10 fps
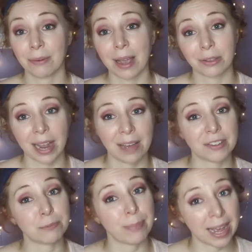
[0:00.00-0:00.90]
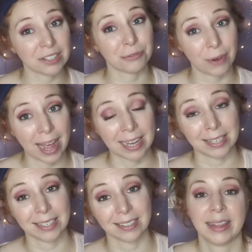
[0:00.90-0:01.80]
rather have his best
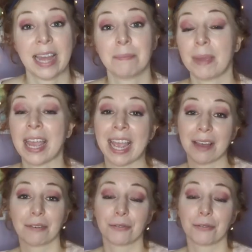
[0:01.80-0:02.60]
friend than be